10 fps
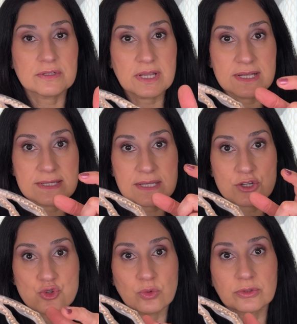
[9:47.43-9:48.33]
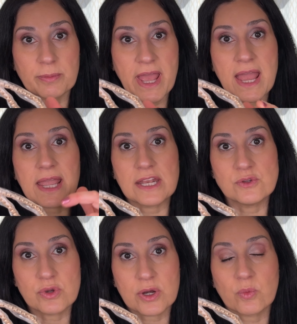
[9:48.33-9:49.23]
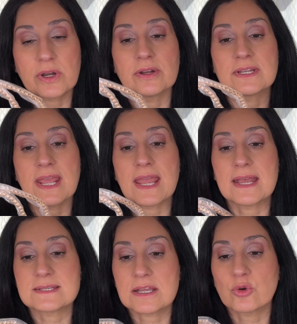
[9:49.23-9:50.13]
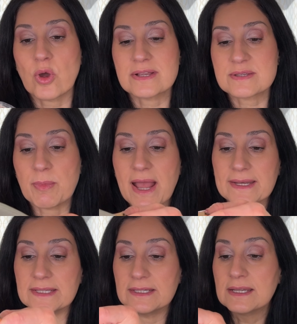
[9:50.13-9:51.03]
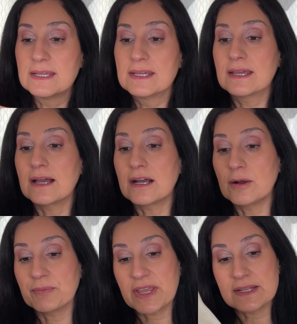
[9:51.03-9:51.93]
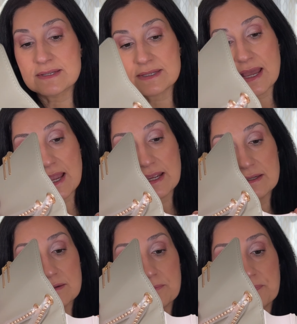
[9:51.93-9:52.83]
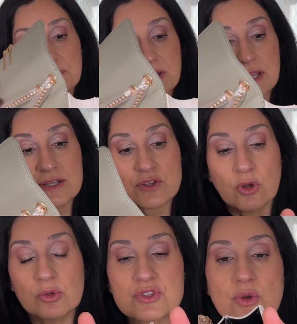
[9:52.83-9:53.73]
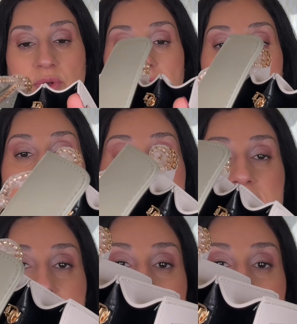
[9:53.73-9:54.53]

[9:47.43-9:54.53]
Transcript: as a shoulder bag and you can wear it as a crossbody. Inside is also nice. It's